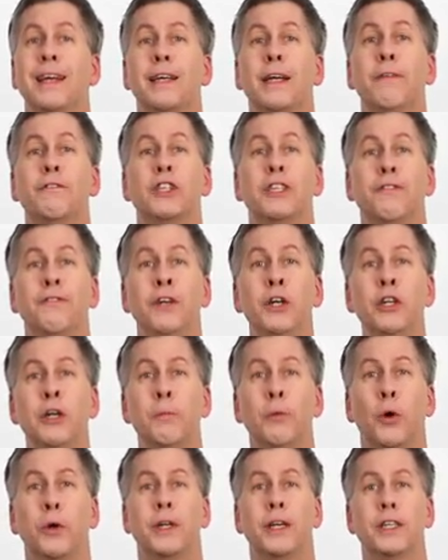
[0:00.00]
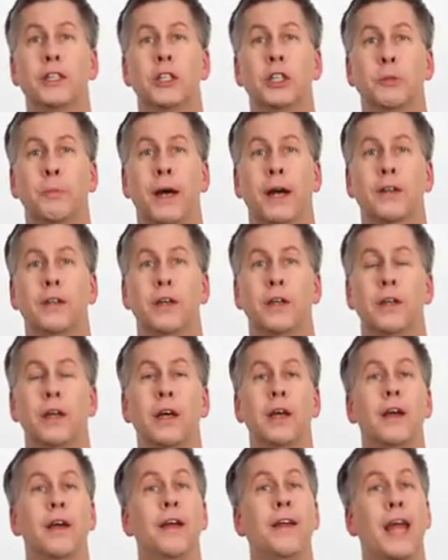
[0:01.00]
If severe pneumonia is suspected,
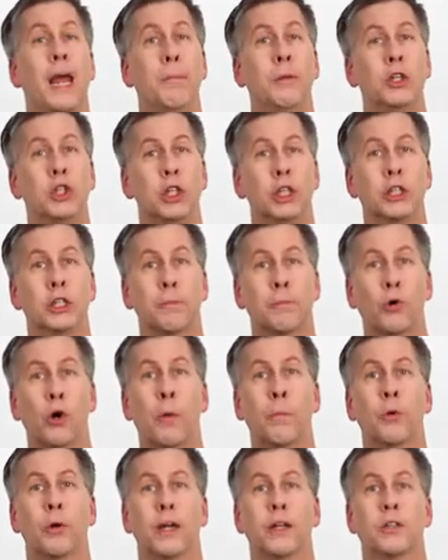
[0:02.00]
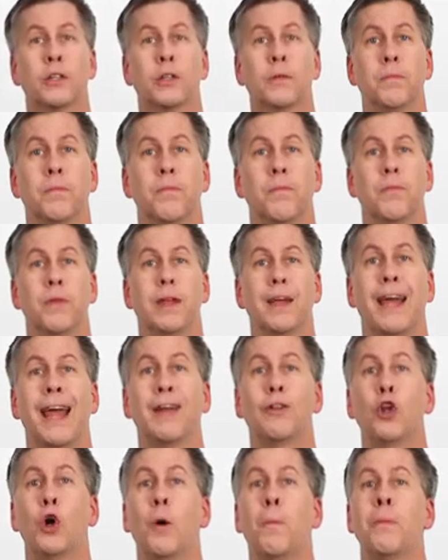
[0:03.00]
an ABG is appropriate.
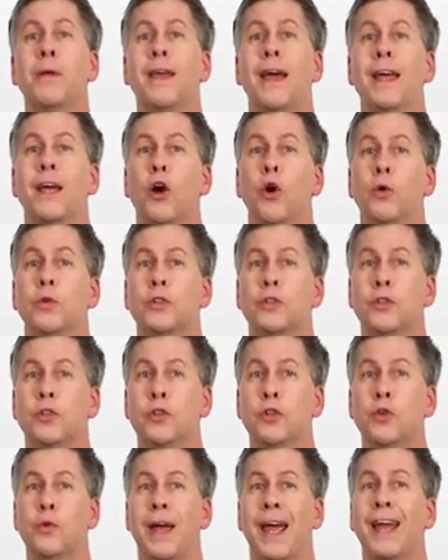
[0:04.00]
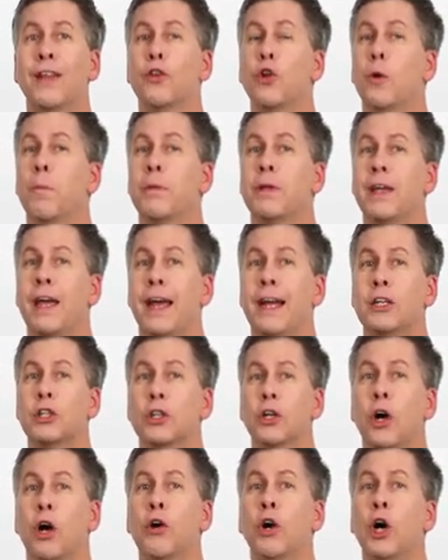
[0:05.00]
A low PaO2 and low
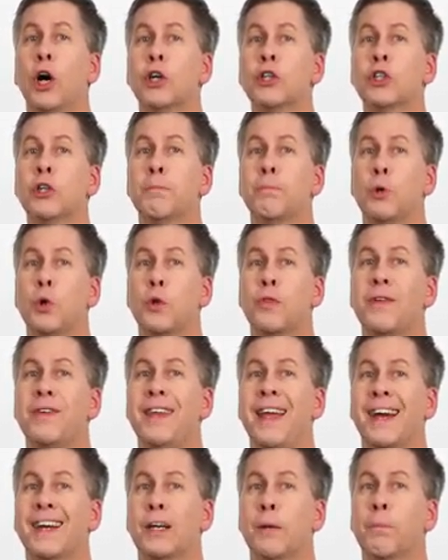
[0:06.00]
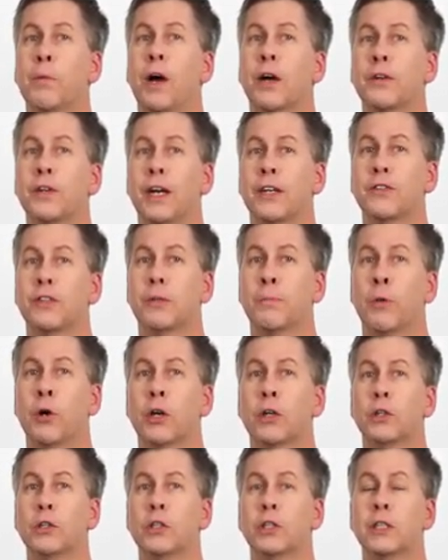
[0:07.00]
pH are also both negative prognostic
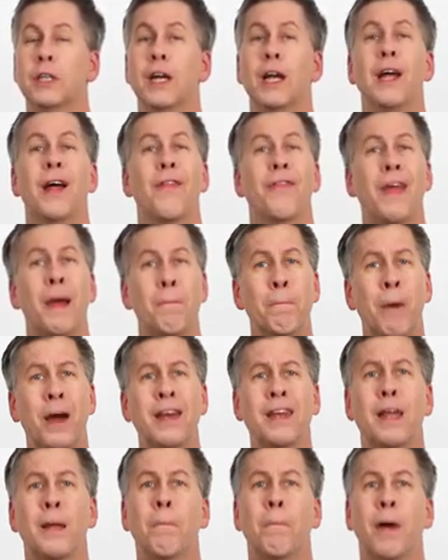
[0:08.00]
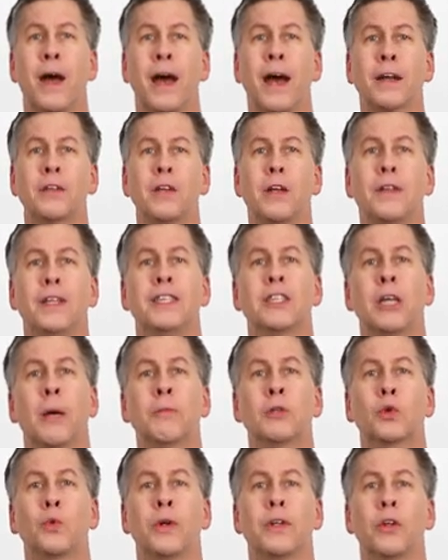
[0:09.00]
markers that might impact the
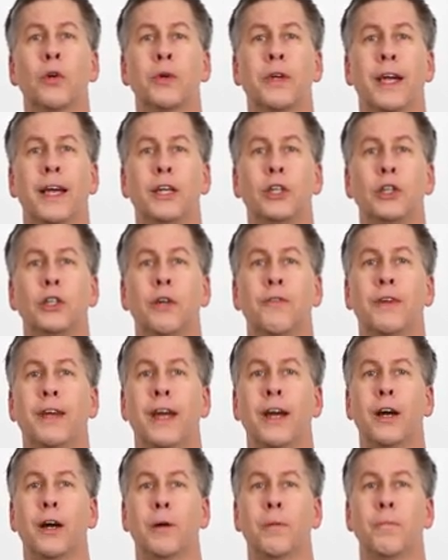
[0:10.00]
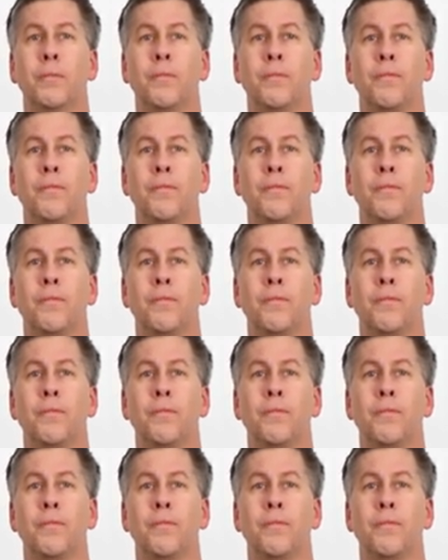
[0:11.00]
subsequent location of care.